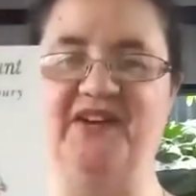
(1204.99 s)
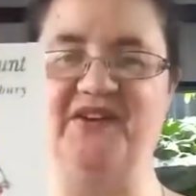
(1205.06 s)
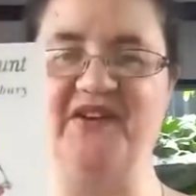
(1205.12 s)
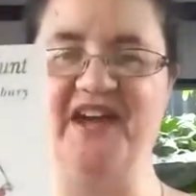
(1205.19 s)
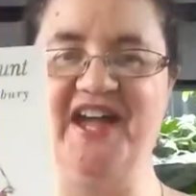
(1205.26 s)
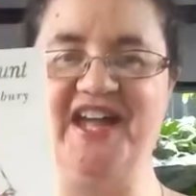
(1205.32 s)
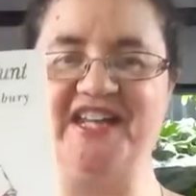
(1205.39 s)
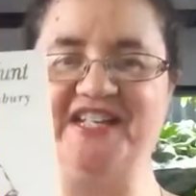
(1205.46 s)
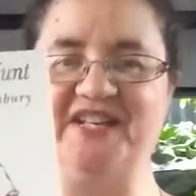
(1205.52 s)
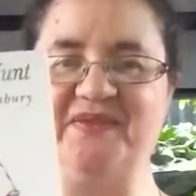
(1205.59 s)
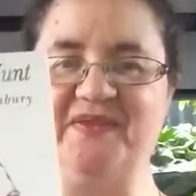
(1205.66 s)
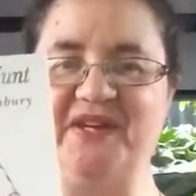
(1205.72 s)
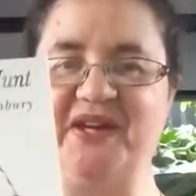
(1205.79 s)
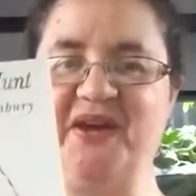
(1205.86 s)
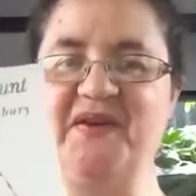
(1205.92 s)
All right,
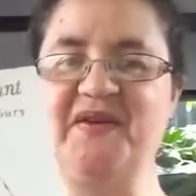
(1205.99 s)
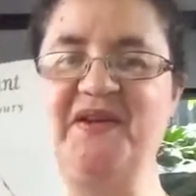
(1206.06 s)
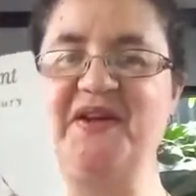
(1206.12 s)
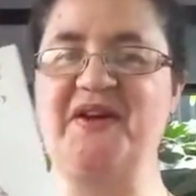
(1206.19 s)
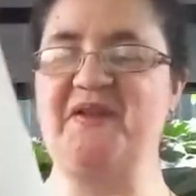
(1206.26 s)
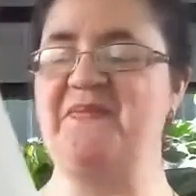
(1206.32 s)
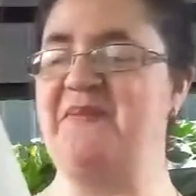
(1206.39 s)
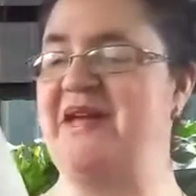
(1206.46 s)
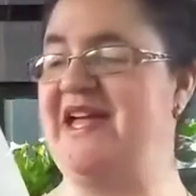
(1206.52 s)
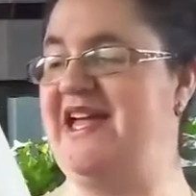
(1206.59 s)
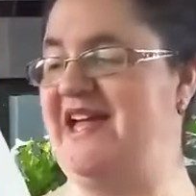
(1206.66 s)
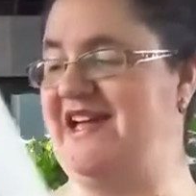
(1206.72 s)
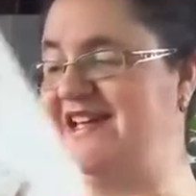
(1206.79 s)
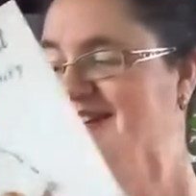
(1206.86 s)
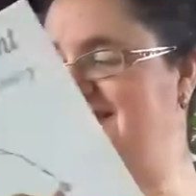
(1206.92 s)
we're going on a
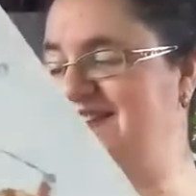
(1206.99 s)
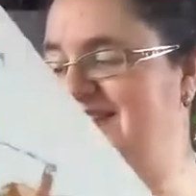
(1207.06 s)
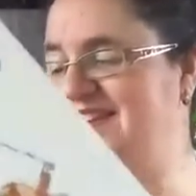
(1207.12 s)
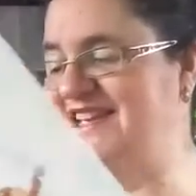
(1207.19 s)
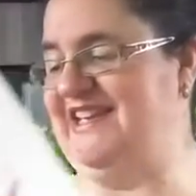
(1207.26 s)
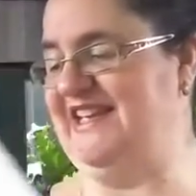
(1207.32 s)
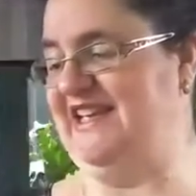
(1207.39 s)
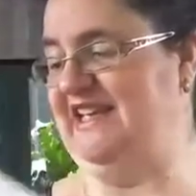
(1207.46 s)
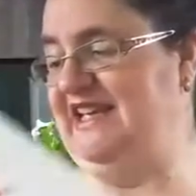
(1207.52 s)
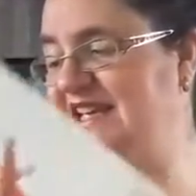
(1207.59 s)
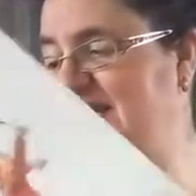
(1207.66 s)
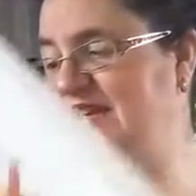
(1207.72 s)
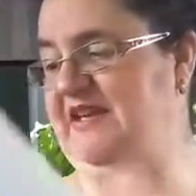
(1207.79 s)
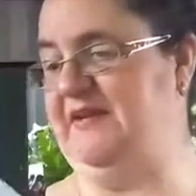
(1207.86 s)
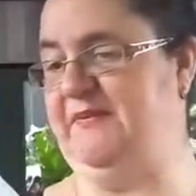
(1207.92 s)
bear
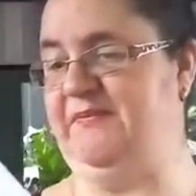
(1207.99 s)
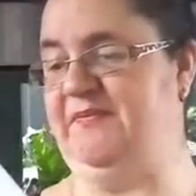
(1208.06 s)
hunt.